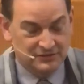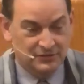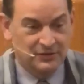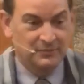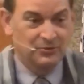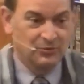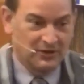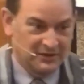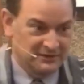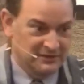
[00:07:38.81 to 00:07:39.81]
So, number
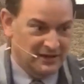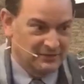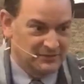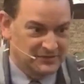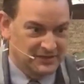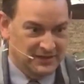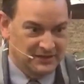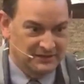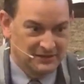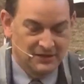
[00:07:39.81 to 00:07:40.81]
one, I would
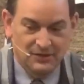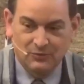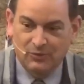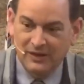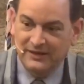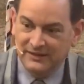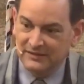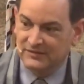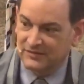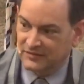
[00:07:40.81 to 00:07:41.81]
say, what
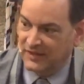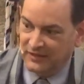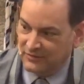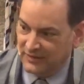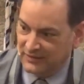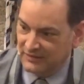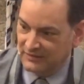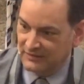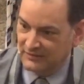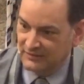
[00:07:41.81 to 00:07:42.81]
is sacred
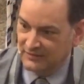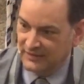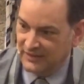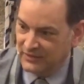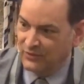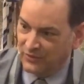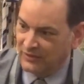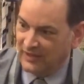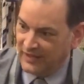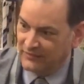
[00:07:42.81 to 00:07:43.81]
in
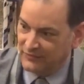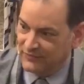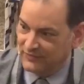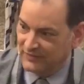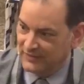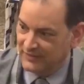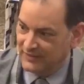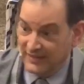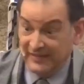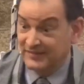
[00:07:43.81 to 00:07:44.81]
your life?
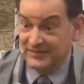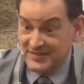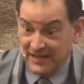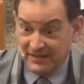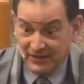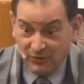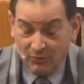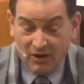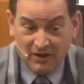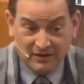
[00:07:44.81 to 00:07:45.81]
Is it taking a
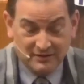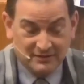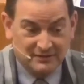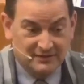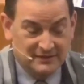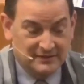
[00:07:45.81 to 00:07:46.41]
walk?